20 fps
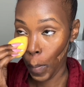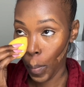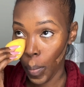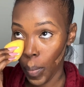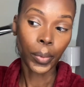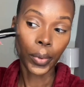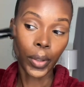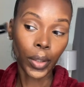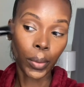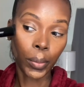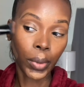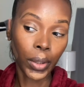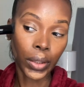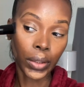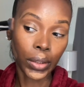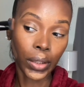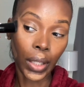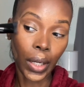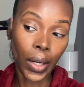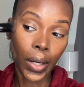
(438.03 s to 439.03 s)
Pretty much
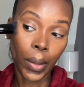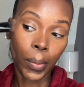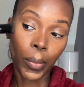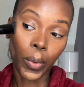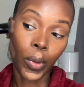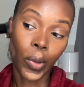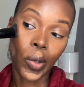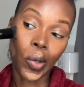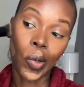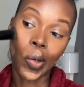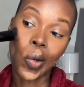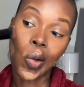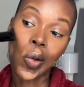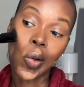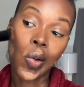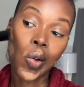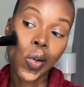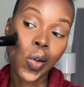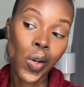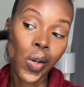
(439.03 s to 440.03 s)
now I'm gonna
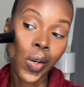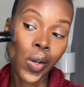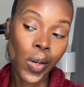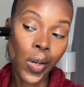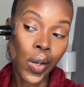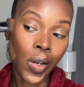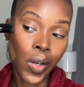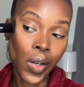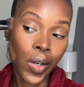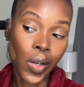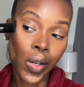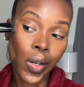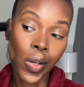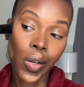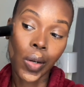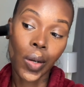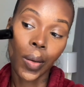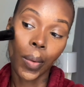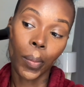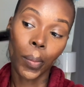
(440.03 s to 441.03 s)

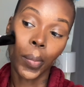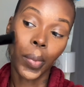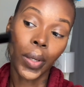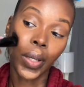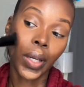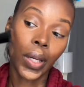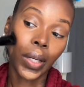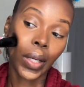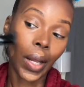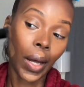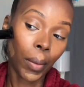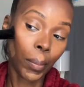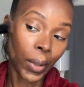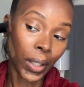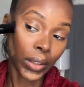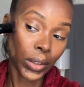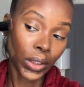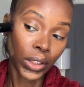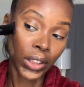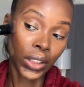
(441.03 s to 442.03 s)
blend out my
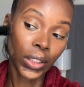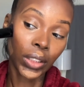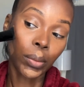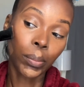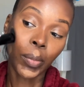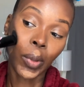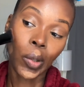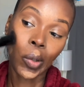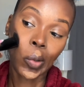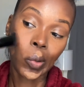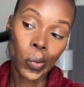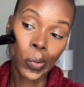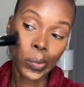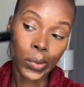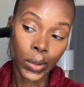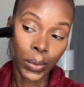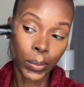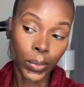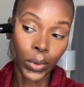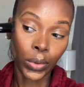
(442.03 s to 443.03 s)
cheekbones.
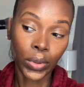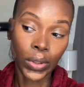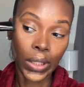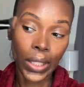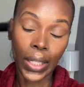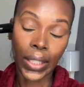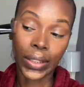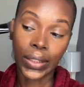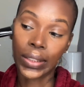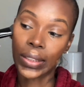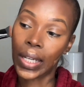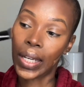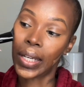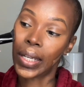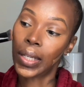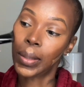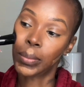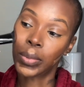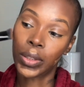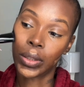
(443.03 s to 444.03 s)
I'm using that
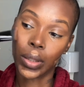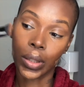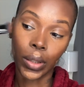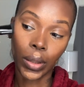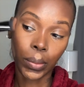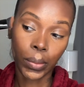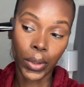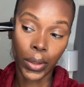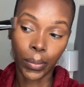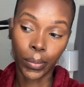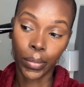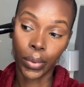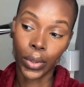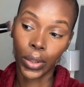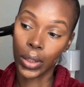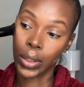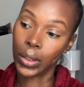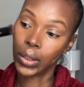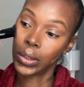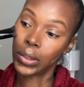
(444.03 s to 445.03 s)
same sculpting
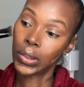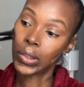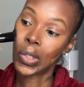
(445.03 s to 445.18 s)
brush.